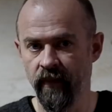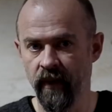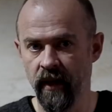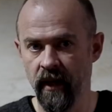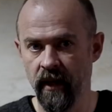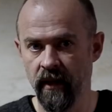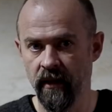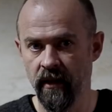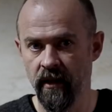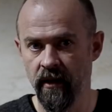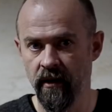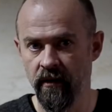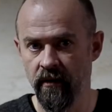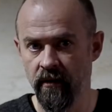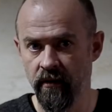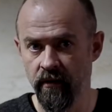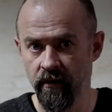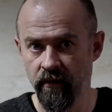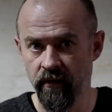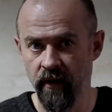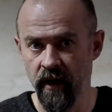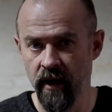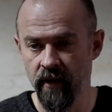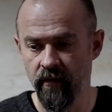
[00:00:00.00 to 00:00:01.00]
in their
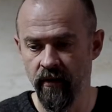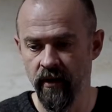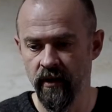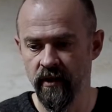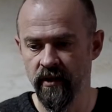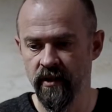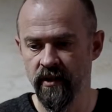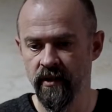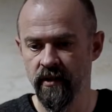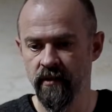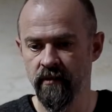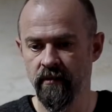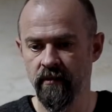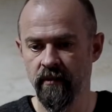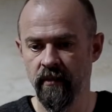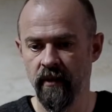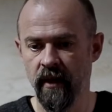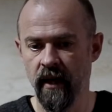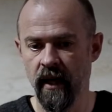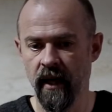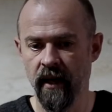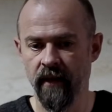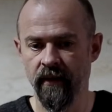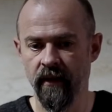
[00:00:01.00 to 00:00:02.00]
flavors
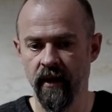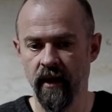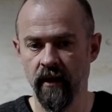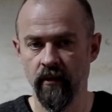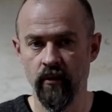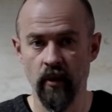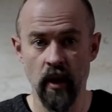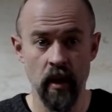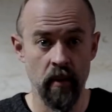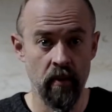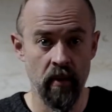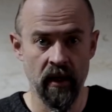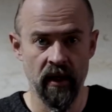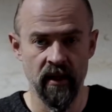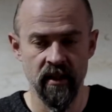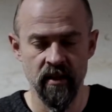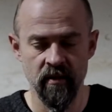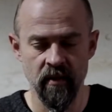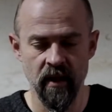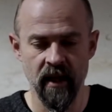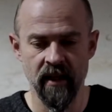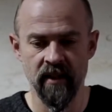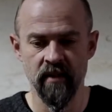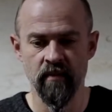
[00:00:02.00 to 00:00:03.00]
and vaping
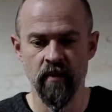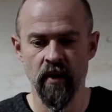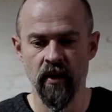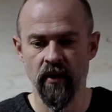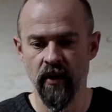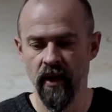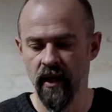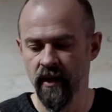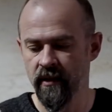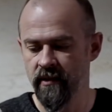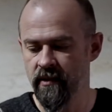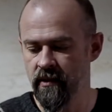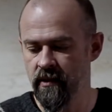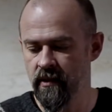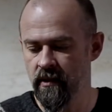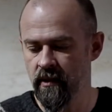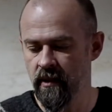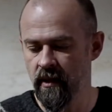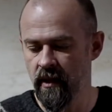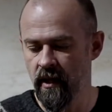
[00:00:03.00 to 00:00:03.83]
experience.